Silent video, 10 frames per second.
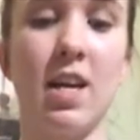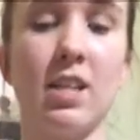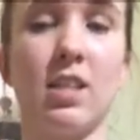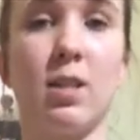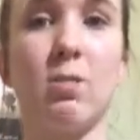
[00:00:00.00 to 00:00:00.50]

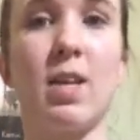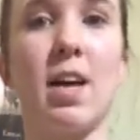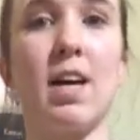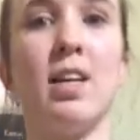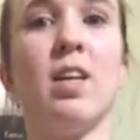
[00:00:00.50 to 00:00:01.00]
So
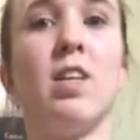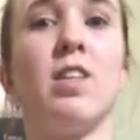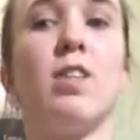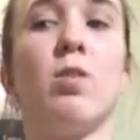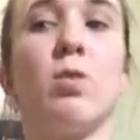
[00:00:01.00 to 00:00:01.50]
yeah,
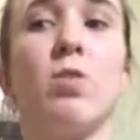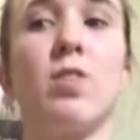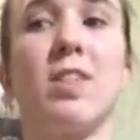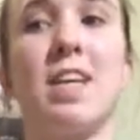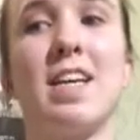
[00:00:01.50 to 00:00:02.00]
the whole
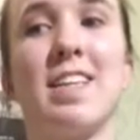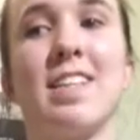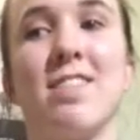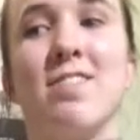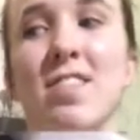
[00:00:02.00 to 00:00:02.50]

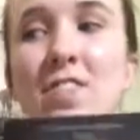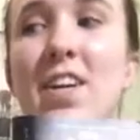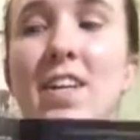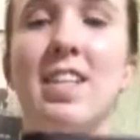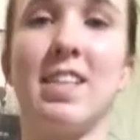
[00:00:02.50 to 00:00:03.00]
thing was
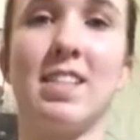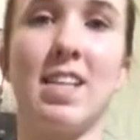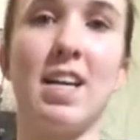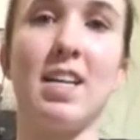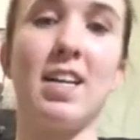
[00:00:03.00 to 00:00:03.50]
very
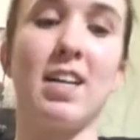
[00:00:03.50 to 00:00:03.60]
exciting,